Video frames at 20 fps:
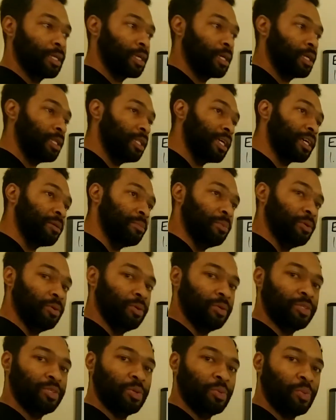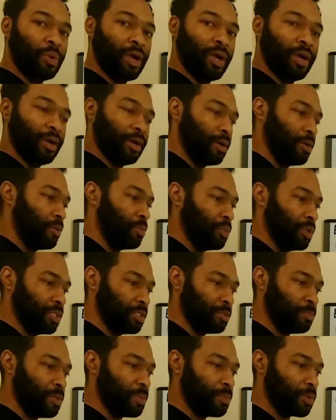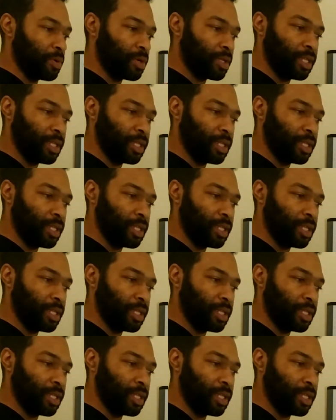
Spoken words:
clickable to where once people